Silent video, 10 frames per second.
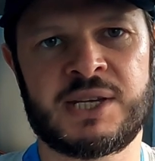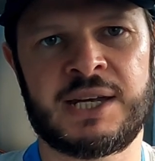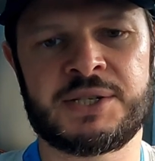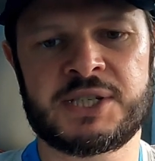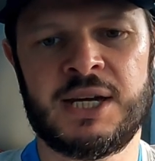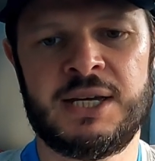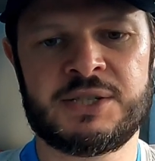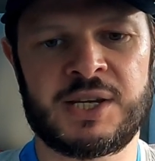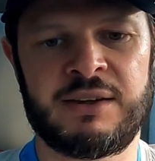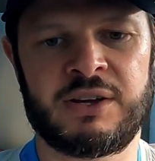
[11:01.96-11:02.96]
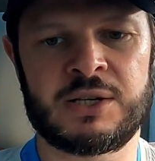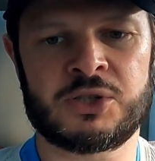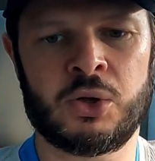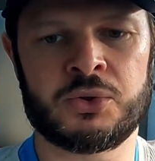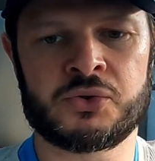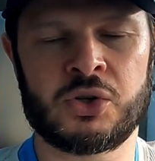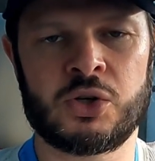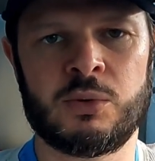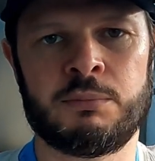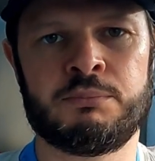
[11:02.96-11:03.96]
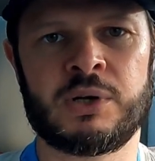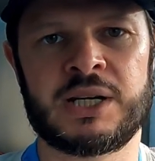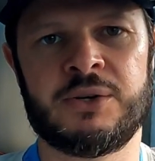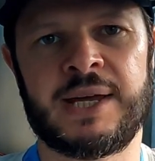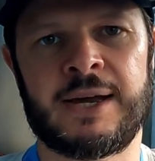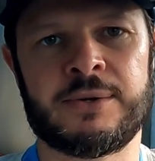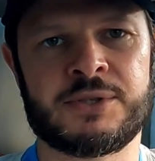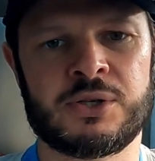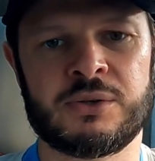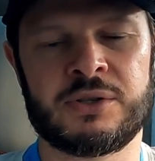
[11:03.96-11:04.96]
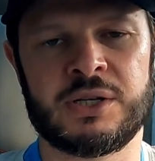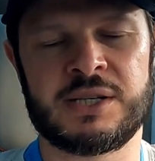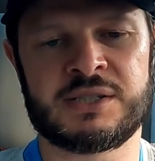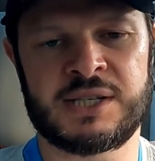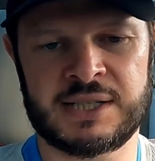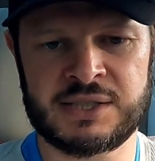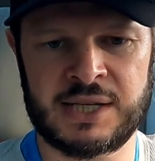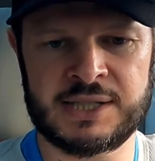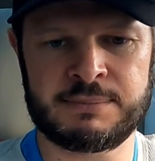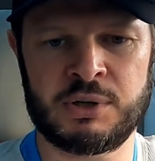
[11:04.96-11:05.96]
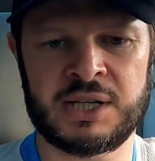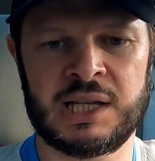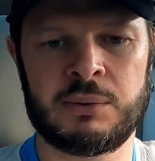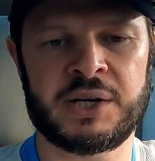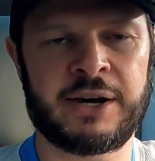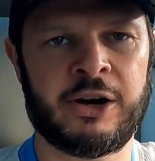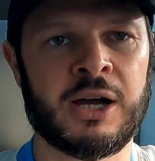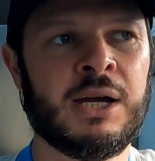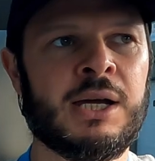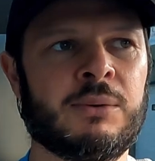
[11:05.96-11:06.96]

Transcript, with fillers: percent savings hold true, will bring you down to thirty-six cents per kilowatt hour,